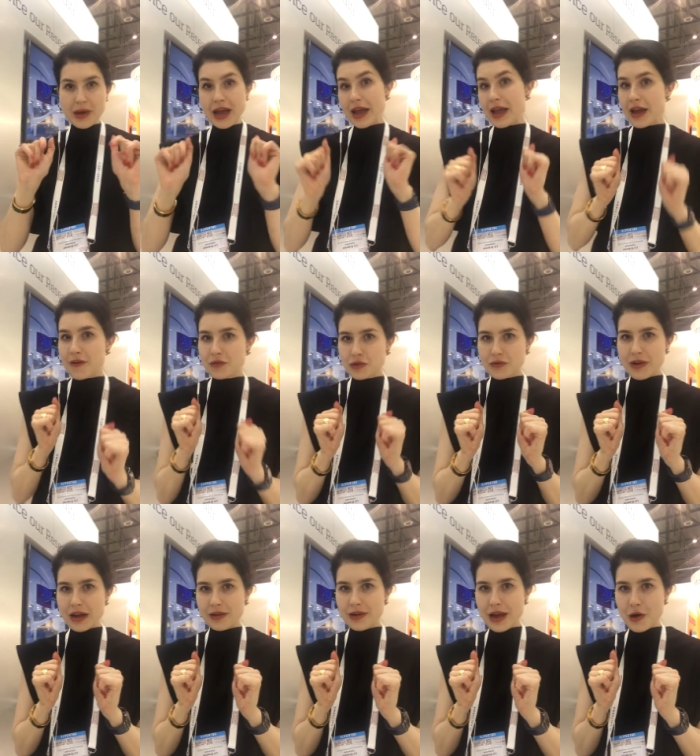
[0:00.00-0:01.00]
I have to
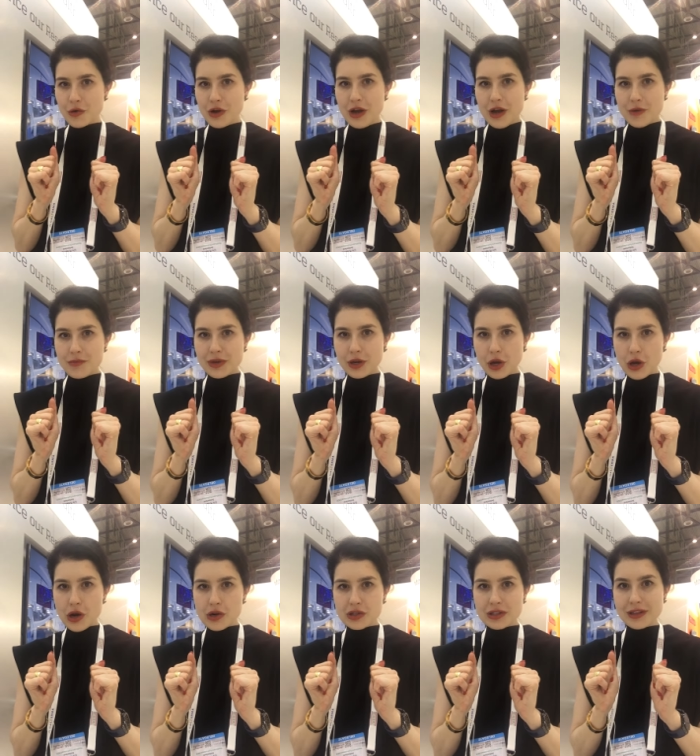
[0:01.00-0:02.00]
run now
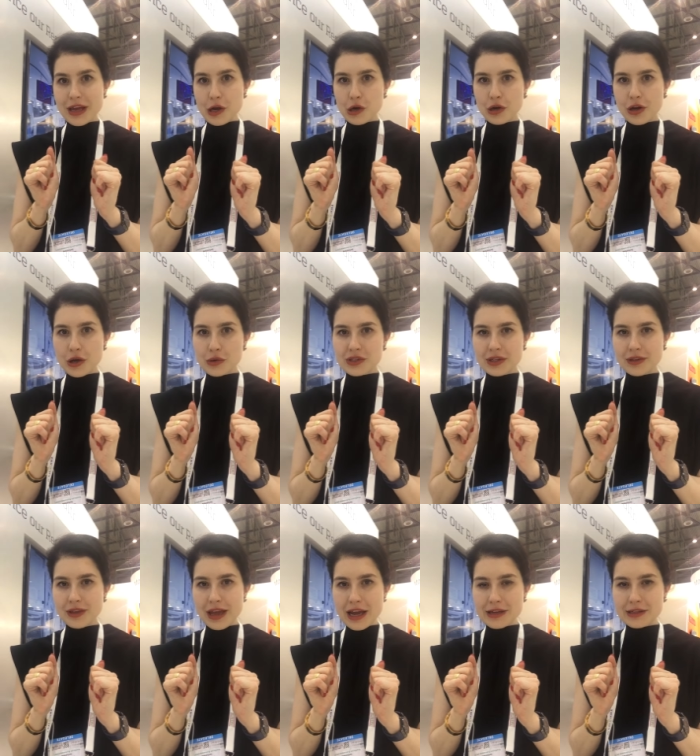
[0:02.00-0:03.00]
because they're closing
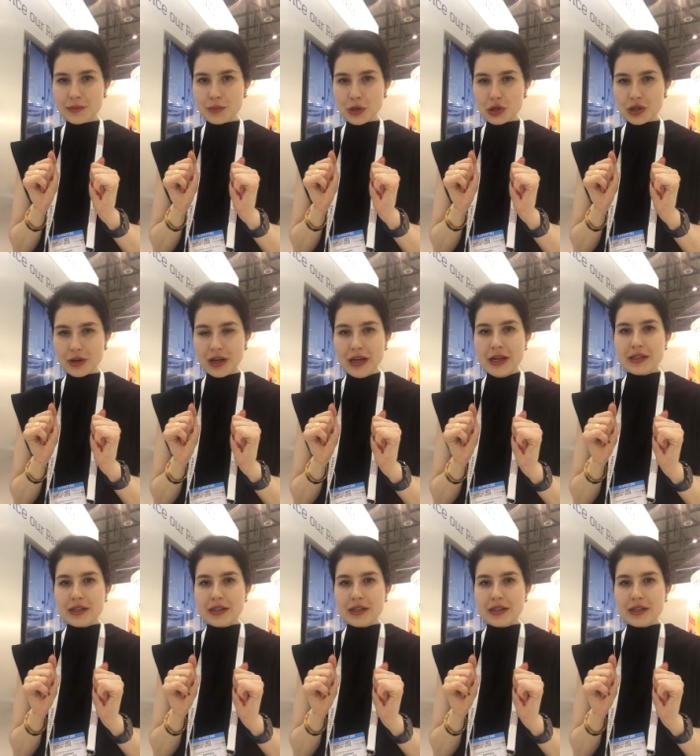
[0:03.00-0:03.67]
the exhibition.